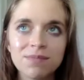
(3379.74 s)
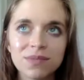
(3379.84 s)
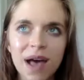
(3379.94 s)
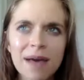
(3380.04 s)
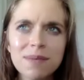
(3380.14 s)

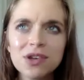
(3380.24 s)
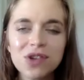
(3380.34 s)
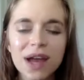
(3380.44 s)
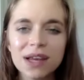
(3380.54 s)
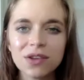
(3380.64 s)
I've been
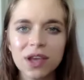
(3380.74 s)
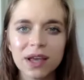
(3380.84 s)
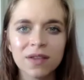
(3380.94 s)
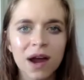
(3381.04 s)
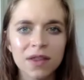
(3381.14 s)
trying to look at
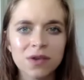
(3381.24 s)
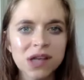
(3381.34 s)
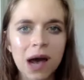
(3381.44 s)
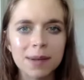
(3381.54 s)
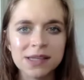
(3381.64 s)
a lot of those
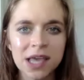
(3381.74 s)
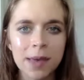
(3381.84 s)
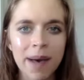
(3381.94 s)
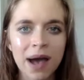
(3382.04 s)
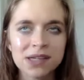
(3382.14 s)
comments and get
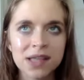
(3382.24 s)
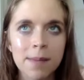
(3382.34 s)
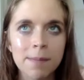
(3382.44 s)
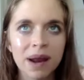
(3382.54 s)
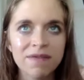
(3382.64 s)
back to them,
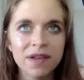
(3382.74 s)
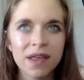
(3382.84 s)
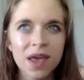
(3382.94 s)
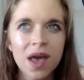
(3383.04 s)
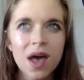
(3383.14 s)
but I feel
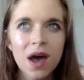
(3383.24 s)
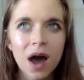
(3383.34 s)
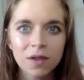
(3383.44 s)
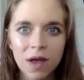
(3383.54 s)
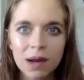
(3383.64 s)
like
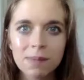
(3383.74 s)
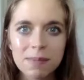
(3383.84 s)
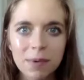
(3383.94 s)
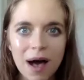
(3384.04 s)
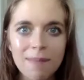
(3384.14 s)
a lot of
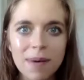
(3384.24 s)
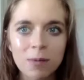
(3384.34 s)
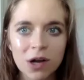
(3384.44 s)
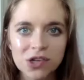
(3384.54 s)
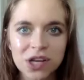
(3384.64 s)
people have been
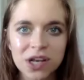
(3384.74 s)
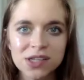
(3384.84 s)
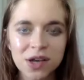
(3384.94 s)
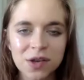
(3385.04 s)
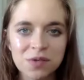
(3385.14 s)
watching us
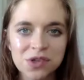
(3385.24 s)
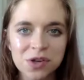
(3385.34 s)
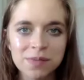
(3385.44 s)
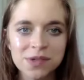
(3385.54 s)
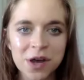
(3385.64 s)
on
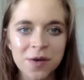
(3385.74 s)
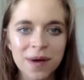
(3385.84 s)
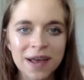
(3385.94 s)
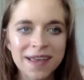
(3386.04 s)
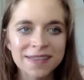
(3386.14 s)
YouTube, so
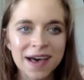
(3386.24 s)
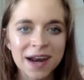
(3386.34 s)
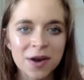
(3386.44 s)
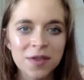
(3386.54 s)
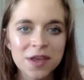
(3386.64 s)
I like that. I
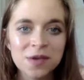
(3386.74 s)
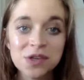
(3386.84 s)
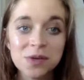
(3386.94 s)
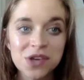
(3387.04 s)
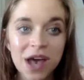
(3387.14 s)
know the
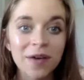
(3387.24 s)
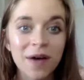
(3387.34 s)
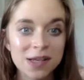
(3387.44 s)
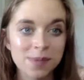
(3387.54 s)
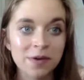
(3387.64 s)
YouTube channel
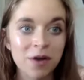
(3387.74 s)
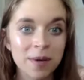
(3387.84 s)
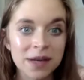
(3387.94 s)
has been growing too.